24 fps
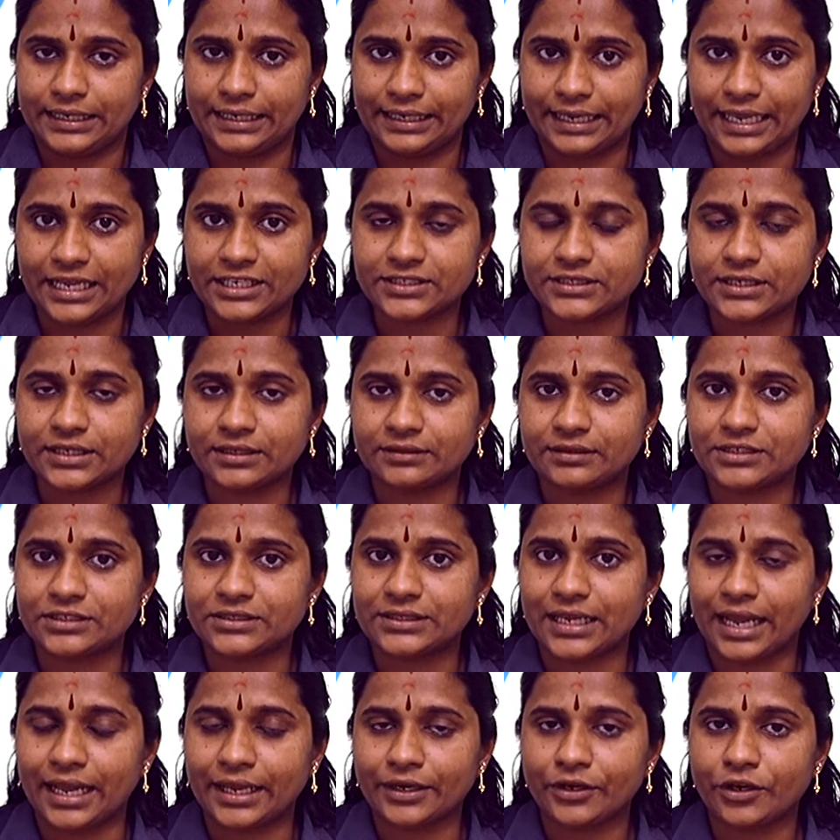raising the
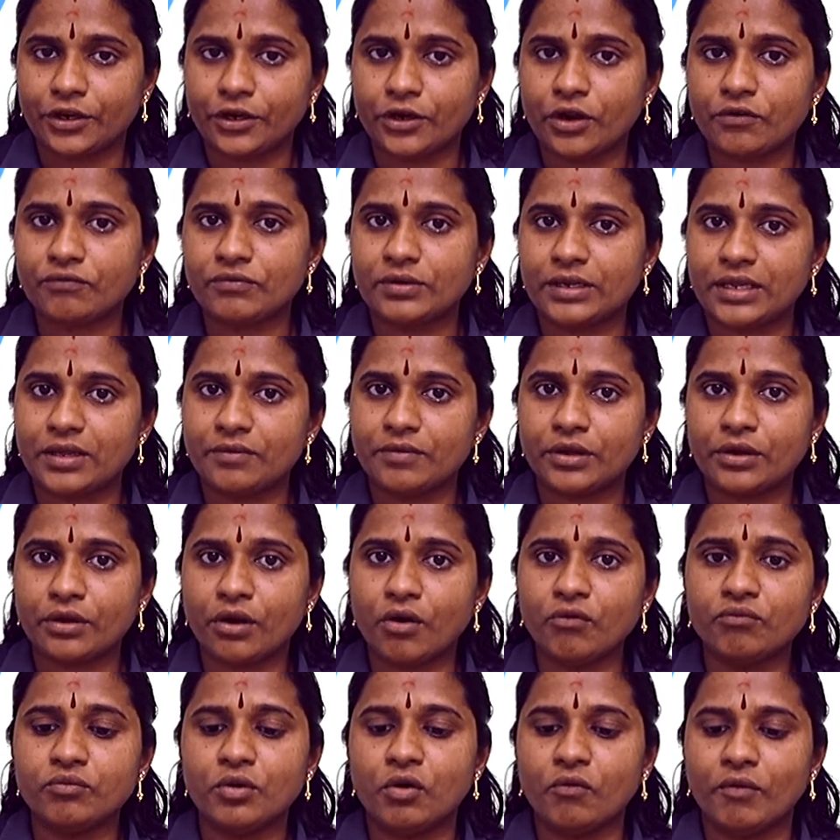standard of living
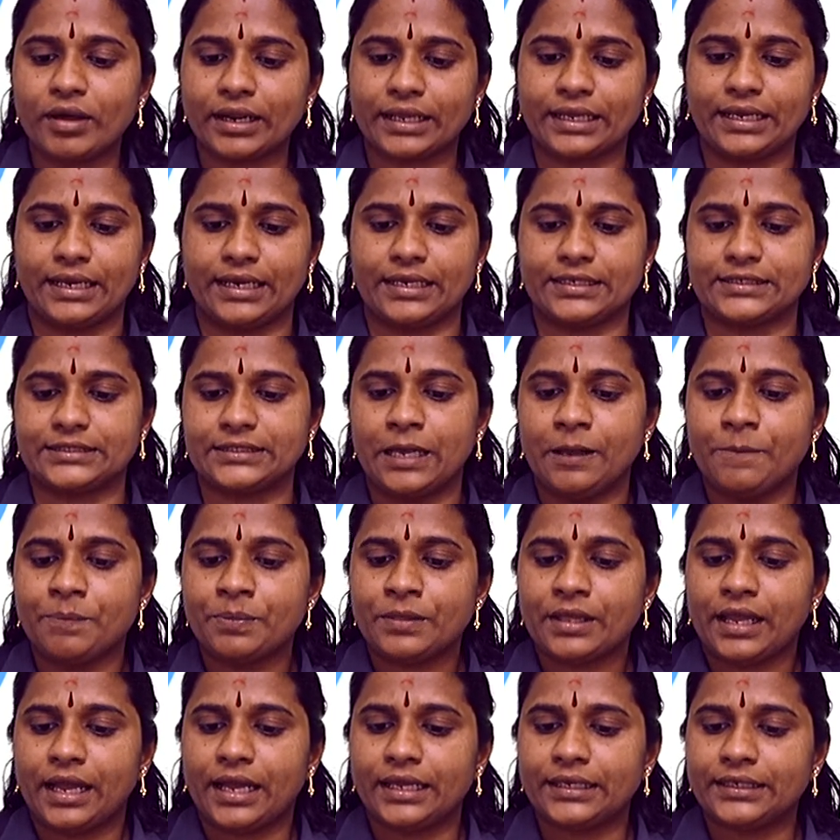of workers
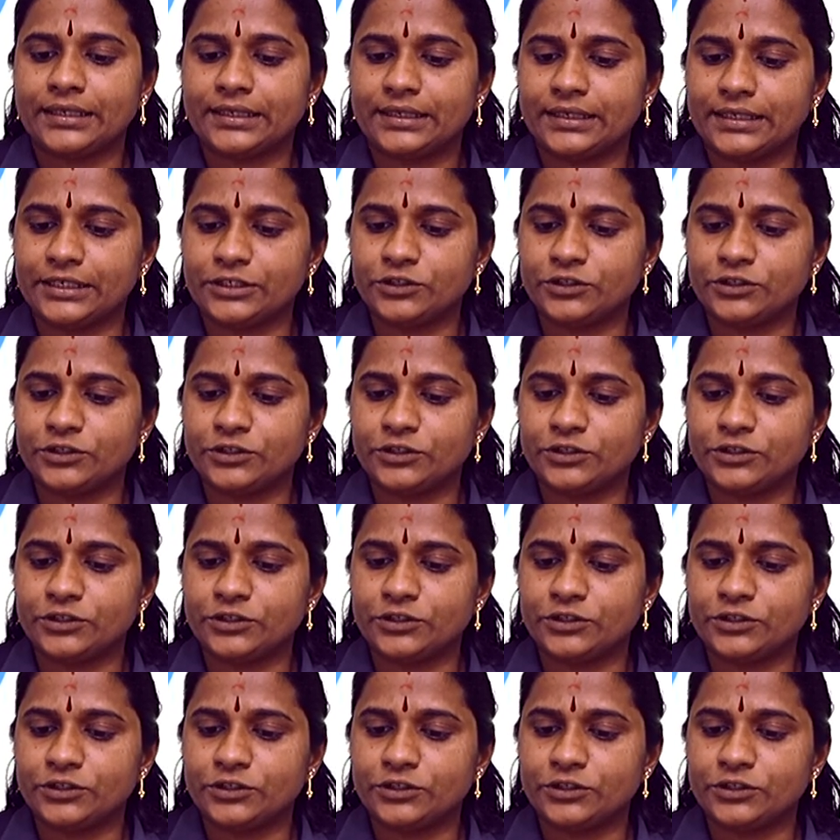and uh,